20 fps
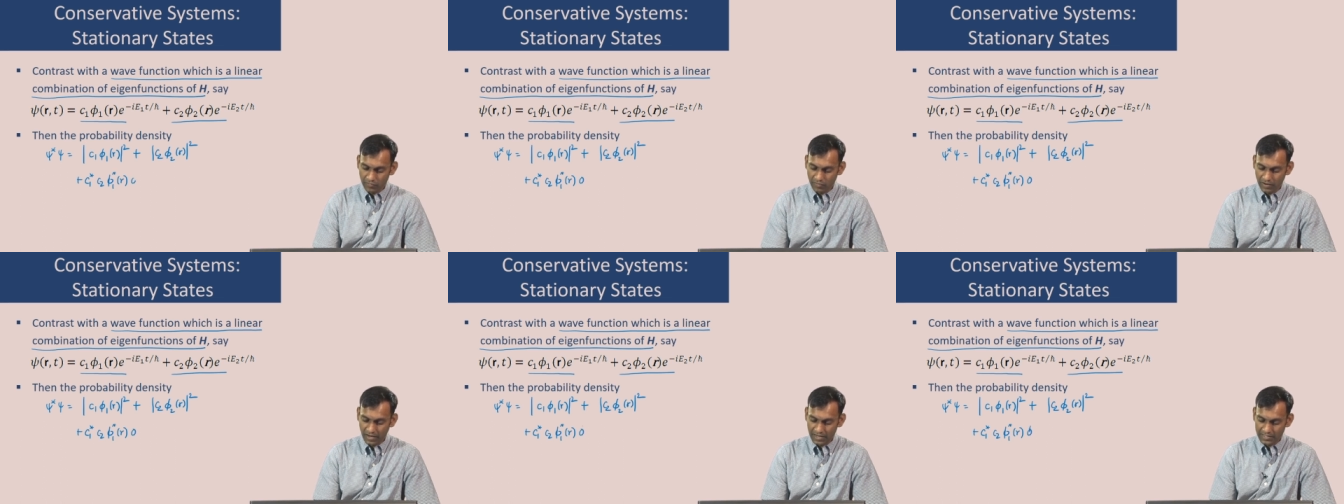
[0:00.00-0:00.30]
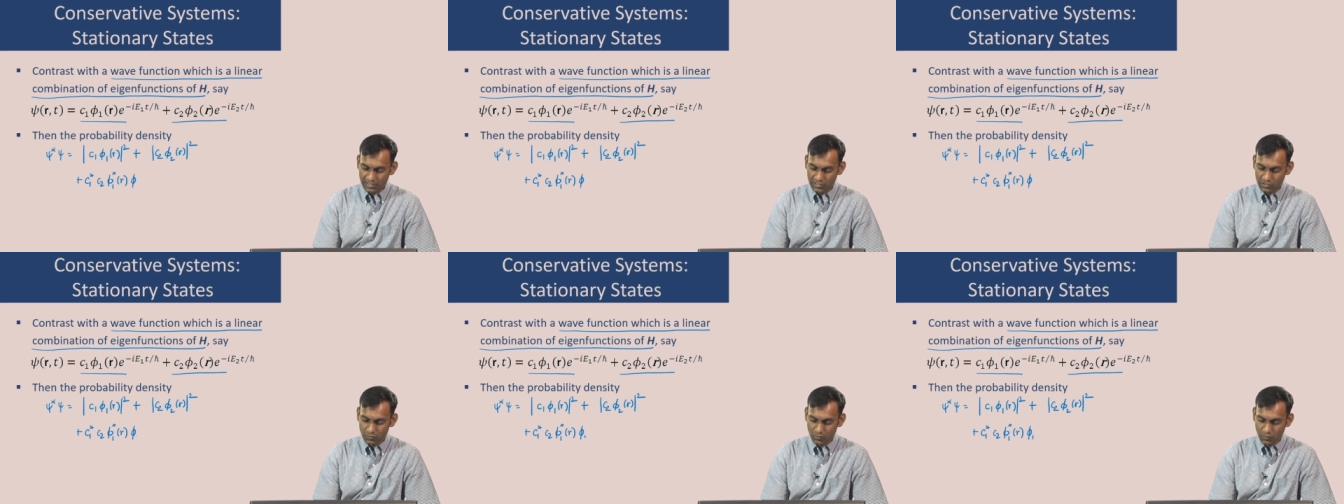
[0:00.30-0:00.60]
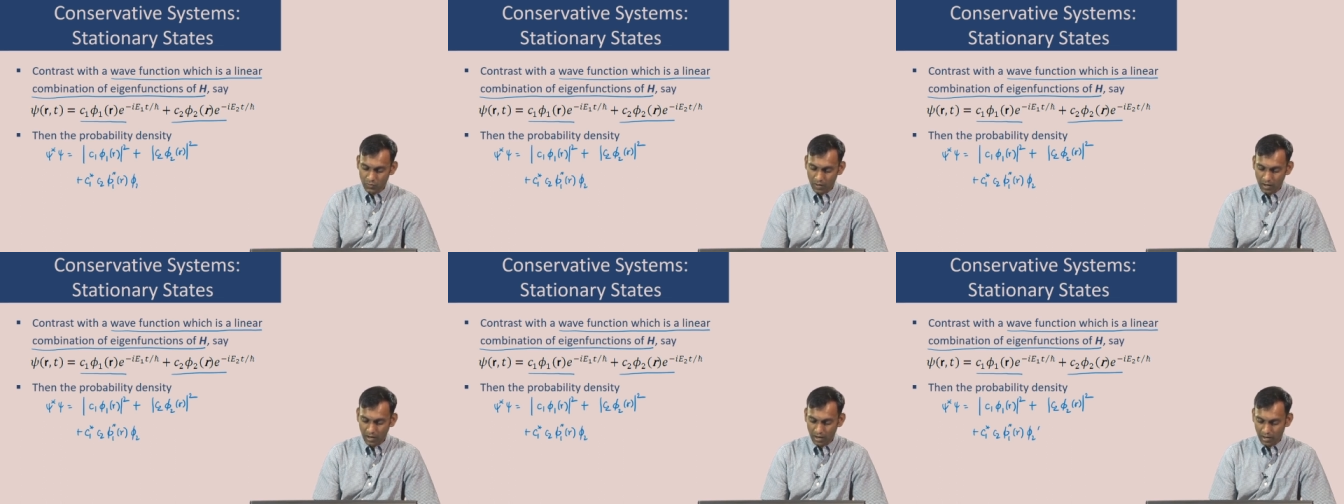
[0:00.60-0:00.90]
phi 2
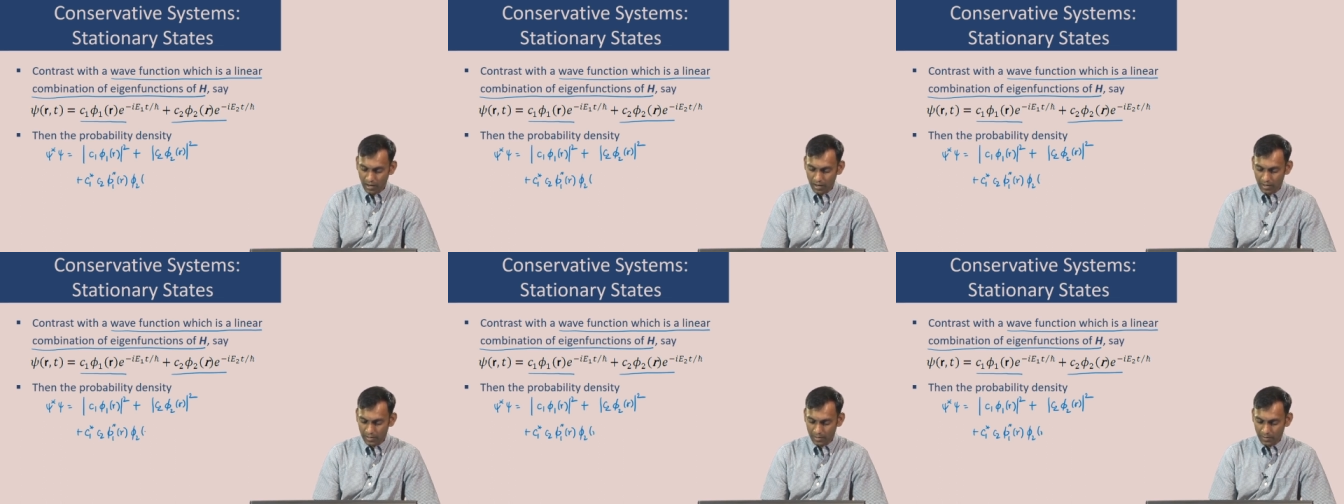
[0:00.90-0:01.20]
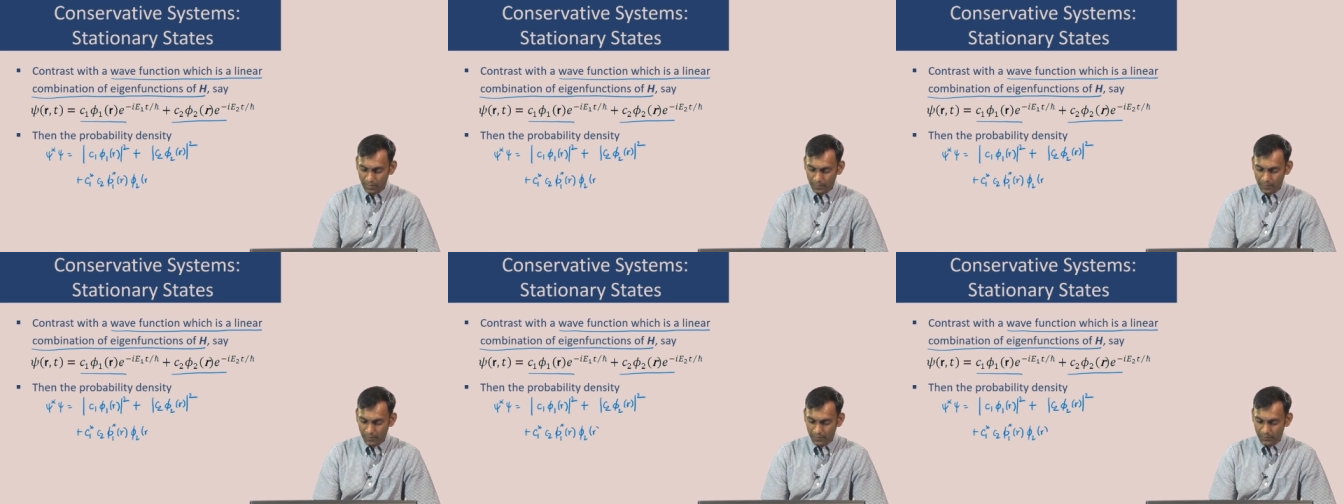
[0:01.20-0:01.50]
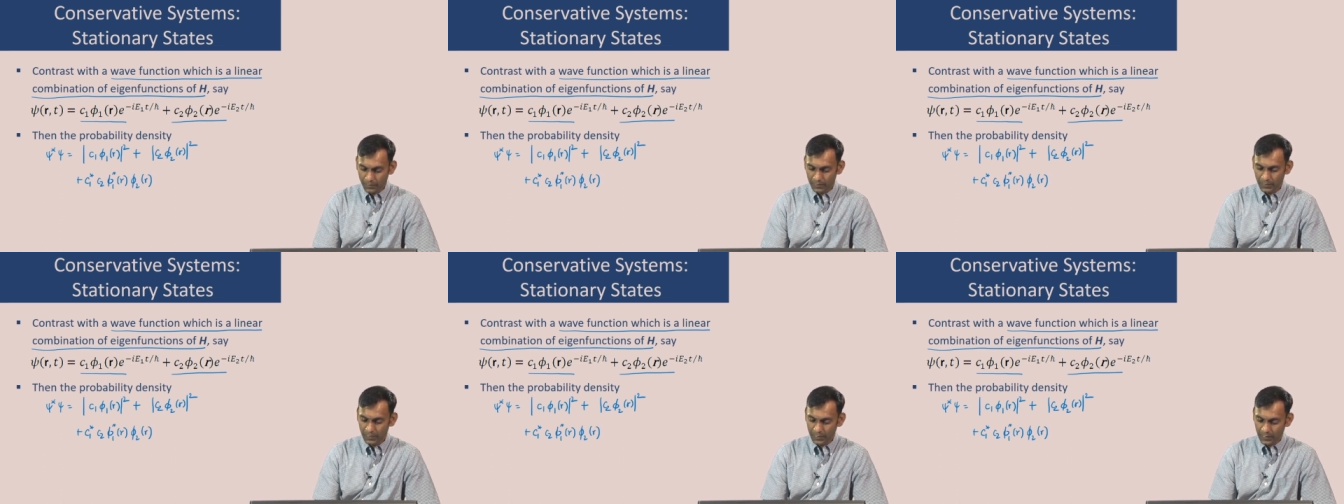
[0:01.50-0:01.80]
r
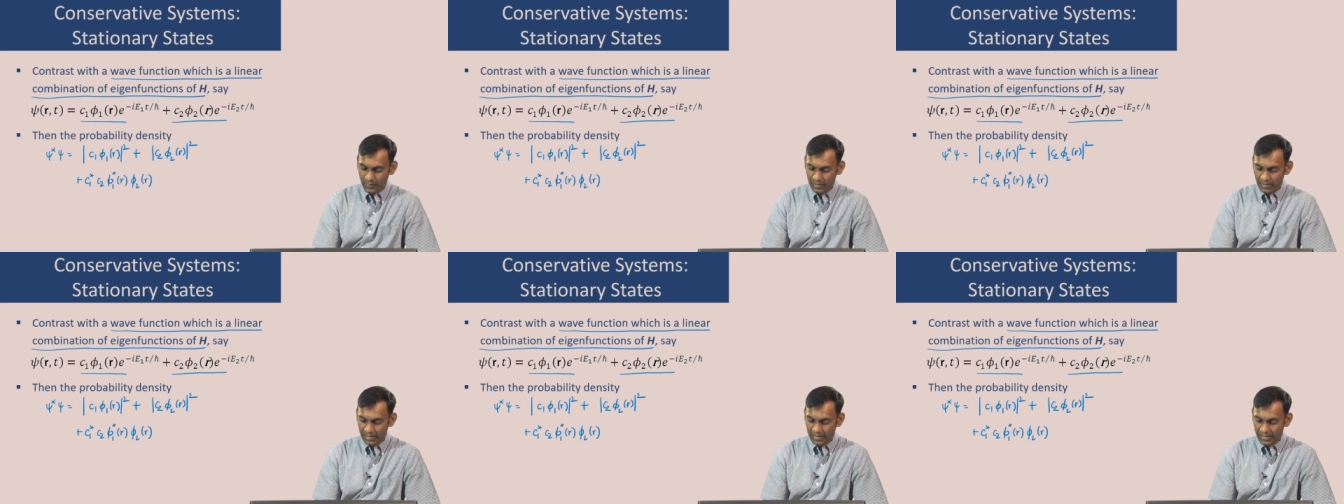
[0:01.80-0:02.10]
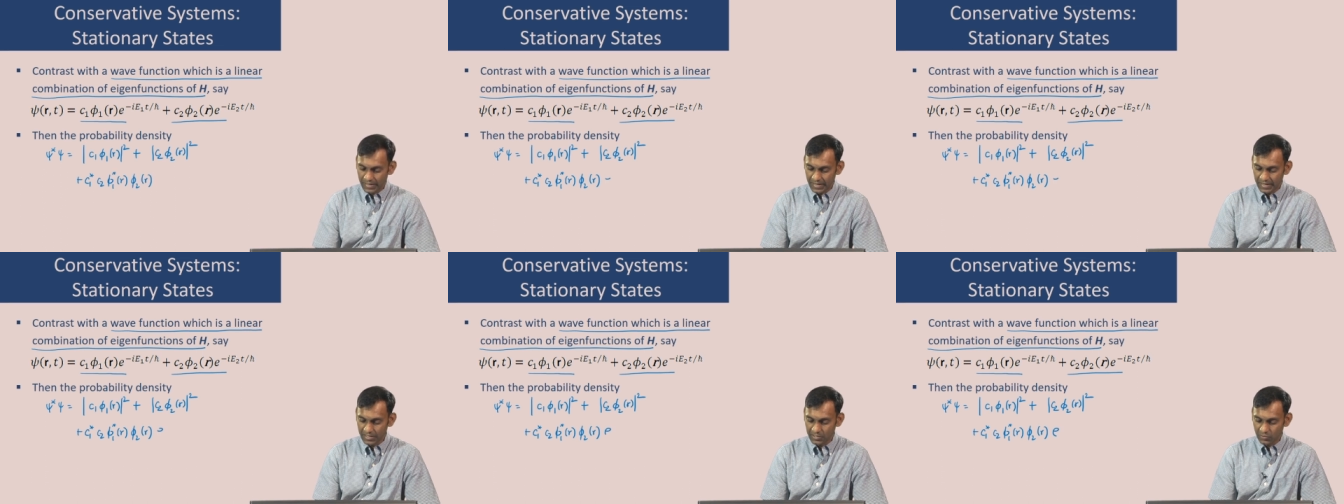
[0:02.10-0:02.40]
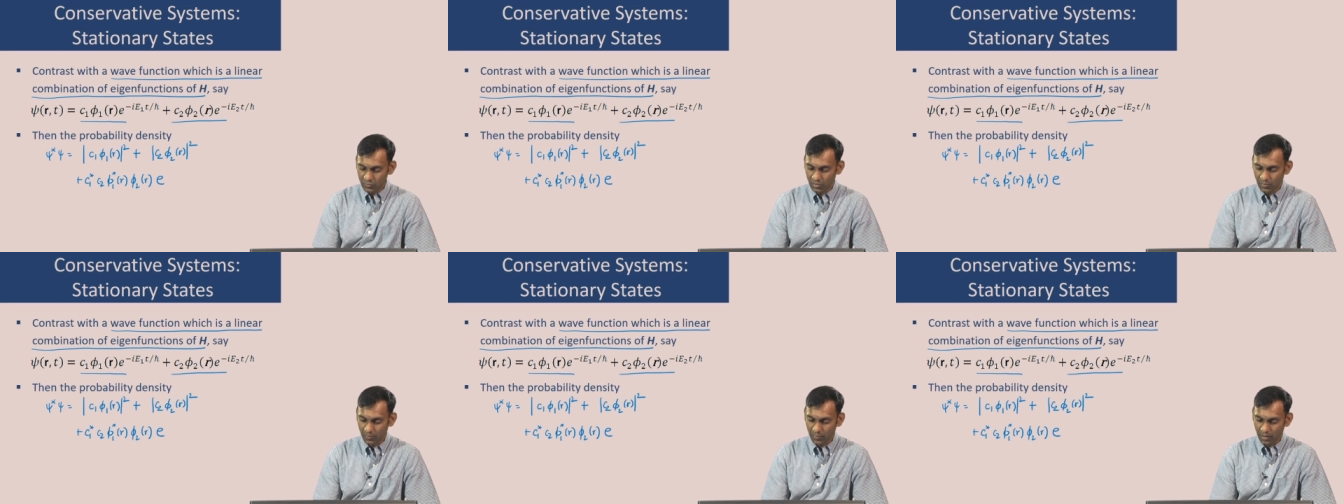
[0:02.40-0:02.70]
e
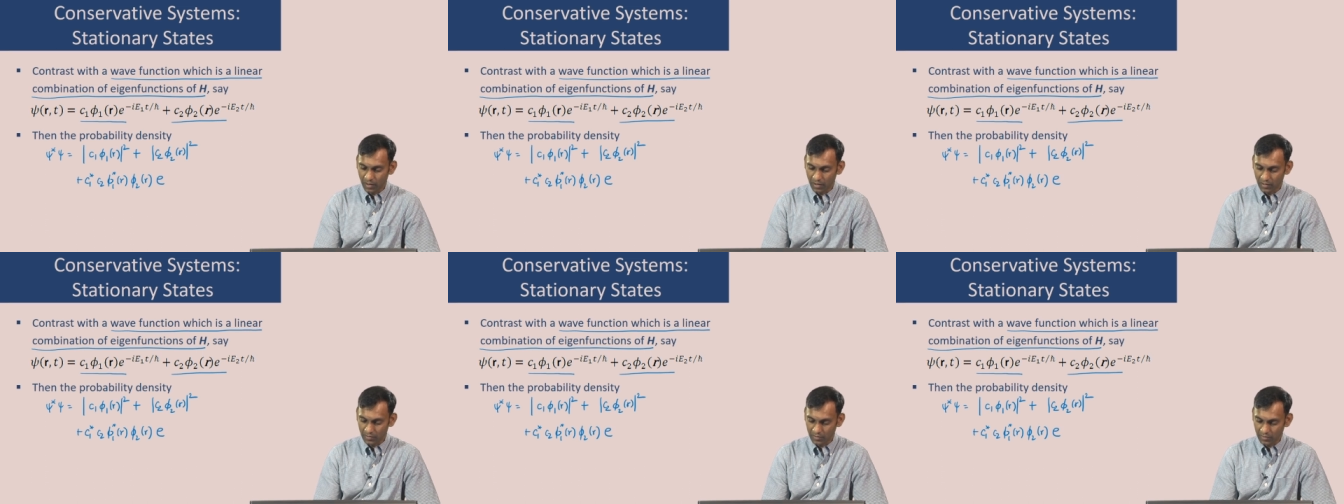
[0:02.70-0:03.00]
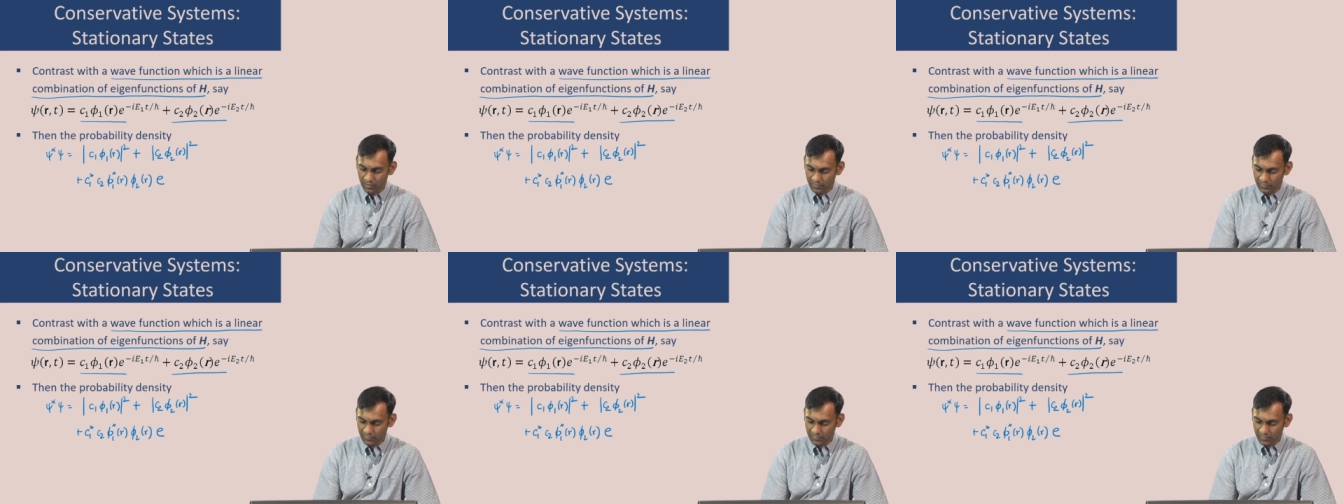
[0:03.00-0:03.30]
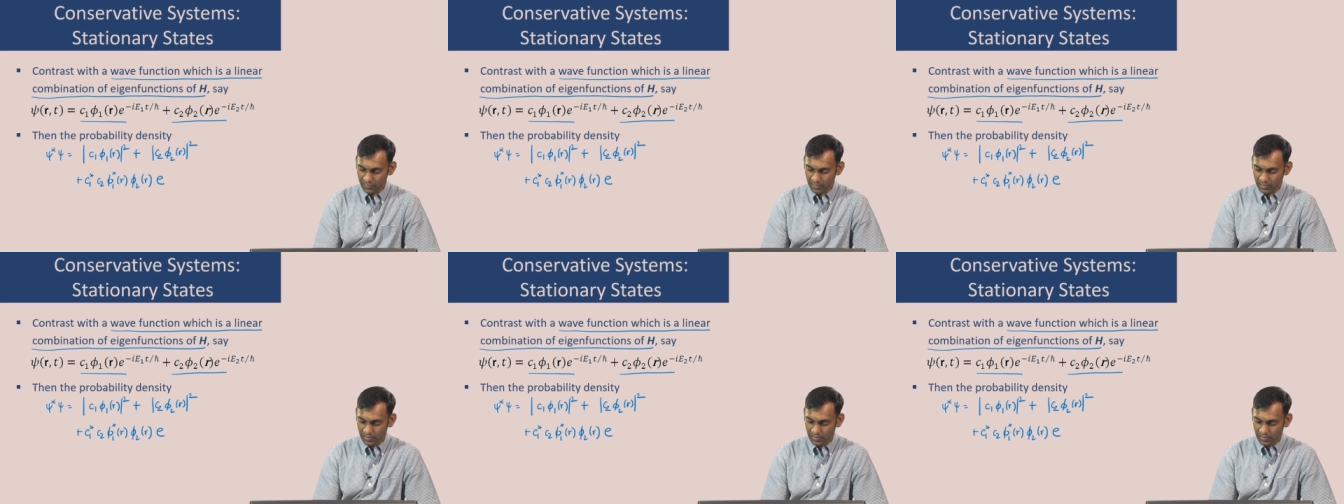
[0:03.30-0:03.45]
to the power of